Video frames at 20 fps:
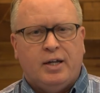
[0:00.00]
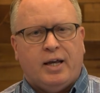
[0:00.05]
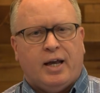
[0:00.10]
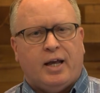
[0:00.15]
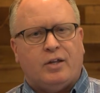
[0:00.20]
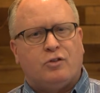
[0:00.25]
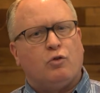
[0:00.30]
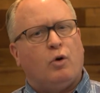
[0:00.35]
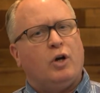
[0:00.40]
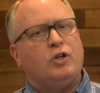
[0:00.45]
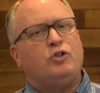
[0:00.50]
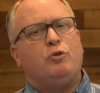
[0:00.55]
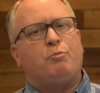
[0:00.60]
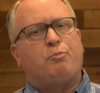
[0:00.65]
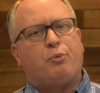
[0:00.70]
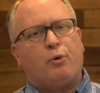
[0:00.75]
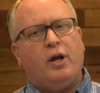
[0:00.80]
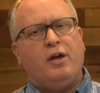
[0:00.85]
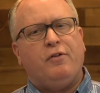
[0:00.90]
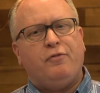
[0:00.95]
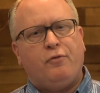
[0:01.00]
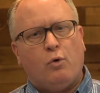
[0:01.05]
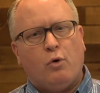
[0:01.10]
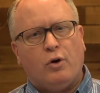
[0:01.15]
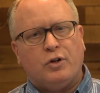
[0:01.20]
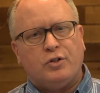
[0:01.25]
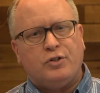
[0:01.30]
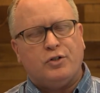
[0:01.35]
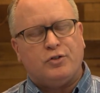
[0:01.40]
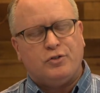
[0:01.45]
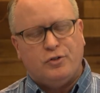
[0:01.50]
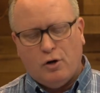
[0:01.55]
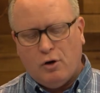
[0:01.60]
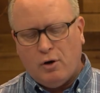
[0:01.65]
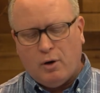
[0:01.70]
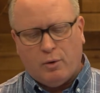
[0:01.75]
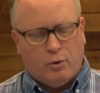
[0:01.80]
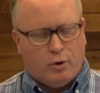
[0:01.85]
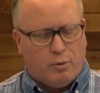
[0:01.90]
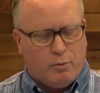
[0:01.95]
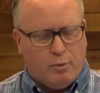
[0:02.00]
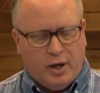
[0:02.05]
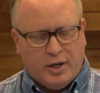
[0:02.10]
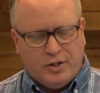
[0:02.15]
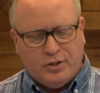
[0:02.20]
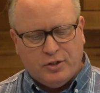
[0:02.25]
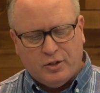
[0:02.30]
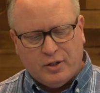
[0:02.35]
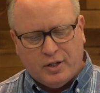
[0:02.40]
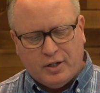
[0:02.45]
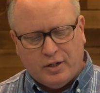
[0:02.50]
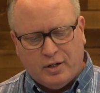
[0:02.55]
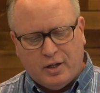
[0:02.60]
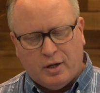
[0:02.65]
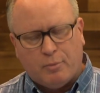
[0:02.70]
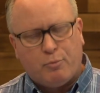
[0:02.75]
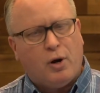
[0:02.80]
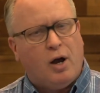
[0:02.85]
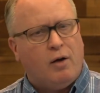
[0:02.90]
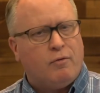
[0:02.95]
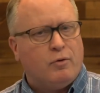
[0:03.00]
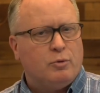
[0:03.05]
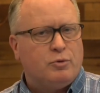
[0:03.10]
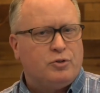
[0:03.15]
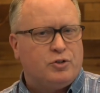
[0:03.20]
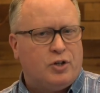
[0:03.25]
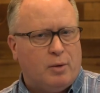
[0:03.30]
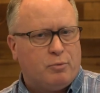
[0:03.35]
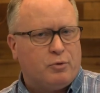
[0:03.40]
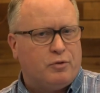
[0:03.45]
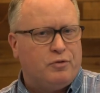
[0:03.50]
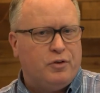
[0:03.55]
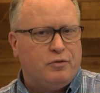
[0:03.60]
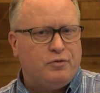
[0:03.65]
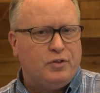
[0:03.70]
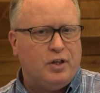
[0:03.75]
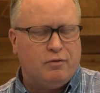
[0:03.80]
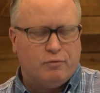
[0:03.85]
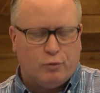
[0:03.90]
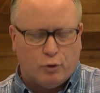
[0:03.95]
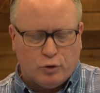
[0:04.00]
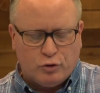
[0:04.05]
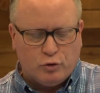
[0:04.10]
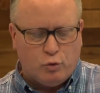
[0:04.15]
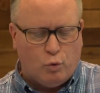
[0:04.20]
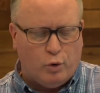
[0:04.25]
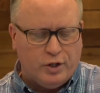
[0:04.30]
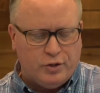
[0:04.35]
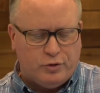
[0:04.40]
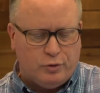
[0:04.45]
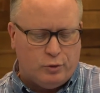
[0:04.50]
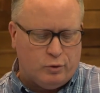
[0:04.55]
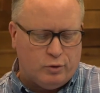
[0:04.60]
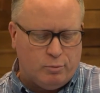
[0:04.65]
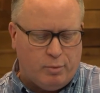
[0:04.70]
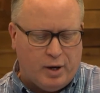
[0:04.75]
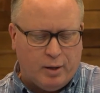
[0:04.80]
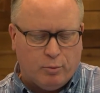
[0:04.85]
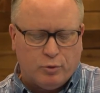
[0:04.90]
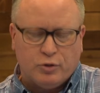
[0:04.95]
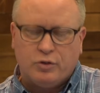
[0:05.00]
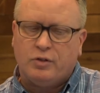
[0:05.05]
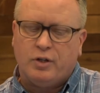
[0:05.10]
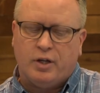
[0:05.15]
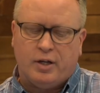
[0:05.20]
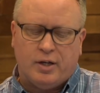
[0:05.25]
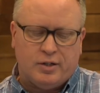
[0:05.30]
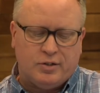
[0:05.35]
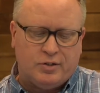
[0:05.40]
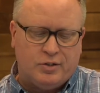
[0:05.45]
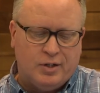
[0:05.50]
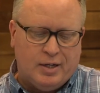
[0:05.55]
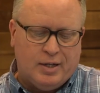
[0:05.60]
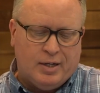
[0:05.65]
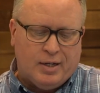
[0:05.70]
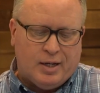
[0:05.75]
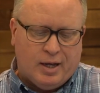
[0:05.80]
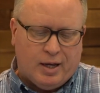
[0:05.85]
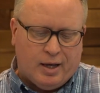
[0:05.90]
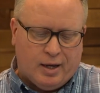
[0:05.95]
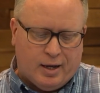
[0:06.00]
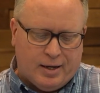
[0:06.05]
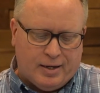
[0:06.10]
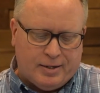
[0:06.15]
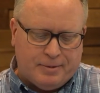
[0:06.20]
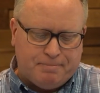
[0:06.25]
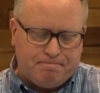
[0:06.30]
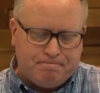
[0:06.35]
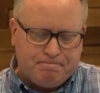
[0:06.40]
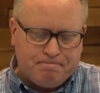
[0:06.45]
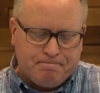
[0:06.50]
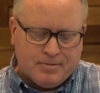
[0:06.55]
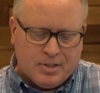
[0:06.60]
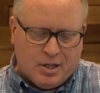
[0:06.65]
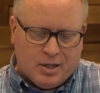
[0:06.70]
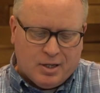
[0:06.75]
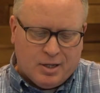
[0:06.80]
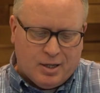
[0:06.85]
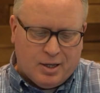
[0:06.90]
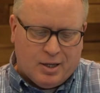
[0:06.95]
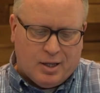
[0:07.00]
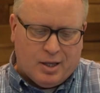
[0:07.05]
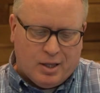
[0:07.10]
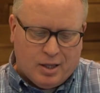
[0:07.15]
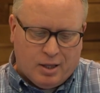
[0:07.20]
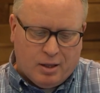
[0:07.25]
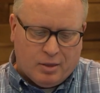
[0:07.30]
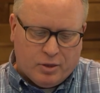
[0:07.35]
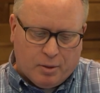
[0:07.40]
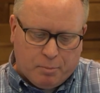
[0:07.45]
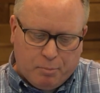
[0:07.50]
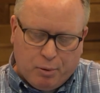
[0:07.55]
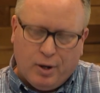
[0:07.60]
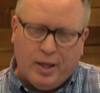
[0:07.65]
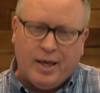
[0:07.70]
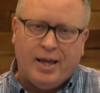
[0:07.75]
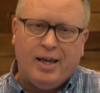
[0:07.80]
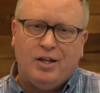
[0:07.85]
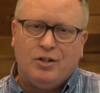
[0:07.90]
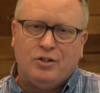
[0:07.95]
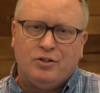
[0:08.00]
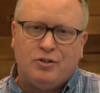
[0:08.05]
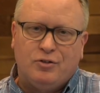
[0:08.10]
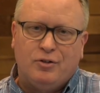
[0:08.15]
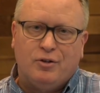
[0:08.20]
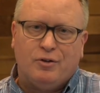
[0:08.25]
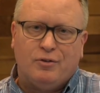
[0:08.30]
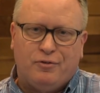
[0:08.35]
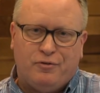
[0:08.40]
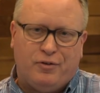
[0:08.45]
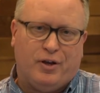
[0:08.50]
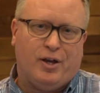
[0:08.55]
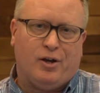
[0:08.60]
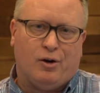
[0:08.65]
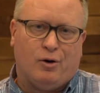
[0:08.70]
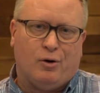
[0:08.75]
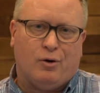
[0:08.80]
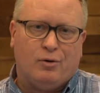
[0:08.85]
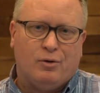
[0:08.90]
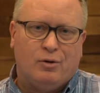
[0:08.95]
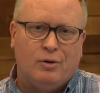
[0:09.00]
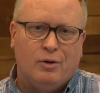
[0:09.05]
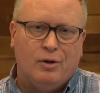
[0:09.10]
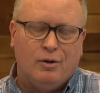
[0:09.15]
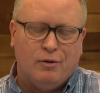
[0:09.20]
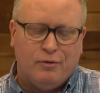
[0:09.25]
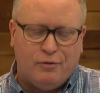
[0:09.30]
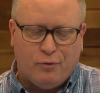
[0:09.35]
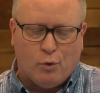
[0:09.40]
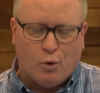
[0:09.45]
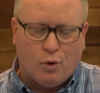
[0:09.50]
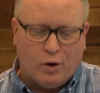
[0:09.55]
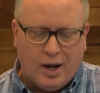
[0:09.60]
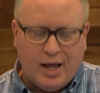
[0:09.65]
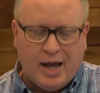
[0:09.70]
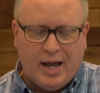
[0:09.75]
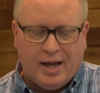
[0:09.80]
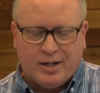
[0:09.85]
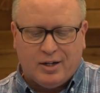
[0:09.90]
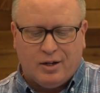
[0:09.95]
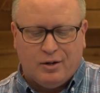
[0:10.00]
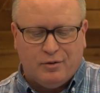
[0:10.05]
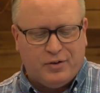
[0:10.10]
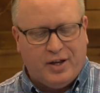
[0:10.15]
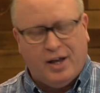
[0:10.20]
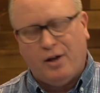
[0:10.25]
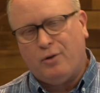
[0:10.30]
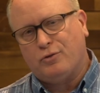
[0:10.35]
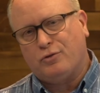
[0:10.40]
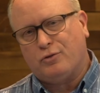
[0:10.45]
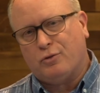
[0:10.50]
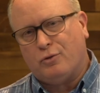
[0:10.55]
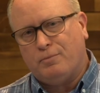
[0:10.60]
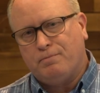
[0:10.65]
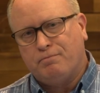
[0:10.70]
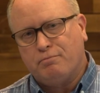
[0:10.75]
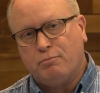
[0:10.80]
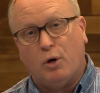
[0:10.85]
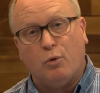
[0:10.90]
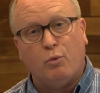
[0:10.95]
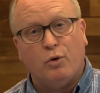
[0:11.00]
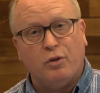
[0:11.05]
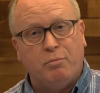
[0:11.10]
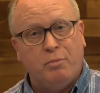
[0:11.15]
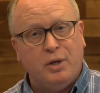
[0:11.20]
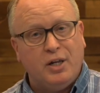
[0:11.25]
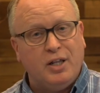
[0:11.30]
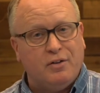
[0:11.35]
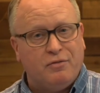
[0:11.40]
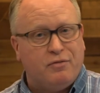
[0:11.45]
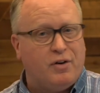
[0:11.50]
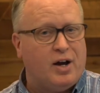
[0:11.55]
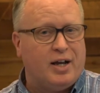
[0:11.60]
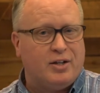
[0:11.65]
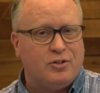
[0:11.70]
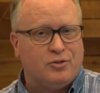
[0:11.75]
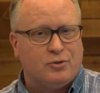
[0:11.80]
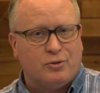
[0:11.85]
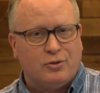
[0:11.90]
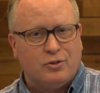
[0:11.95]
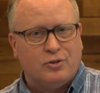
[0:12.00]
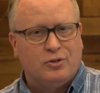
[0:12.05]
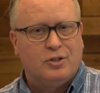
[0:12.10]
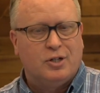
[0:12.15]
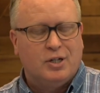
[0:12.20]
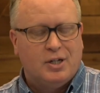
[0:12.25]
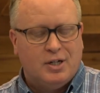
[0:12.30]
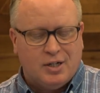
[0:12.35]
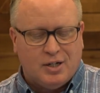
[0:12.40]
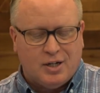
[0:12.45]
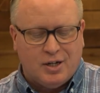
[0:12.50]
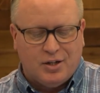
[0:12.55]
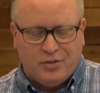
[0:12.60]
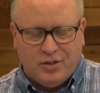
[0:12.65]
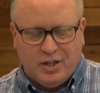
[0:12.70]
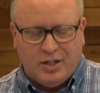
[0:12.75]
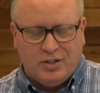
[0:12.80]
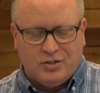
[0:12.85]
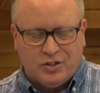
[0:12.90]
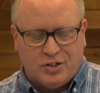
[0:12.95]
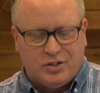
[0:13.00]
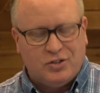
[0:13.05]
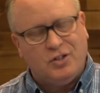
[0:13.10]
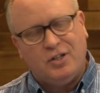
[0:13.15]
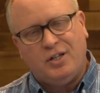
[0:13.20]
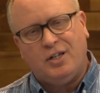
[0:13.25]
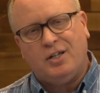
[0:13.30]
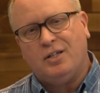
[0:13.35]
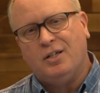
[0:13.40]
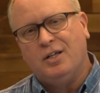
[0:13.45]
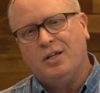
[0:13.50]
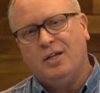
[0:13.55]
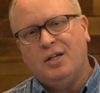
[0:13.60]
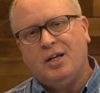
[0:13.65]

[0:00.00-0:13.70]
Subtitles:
And so as you pray for us, just know, I want to remind you in Proverbs chapter 15, verse 22, the Bible says, the plans fail for lack of counsel, but with many advisors, they succeed.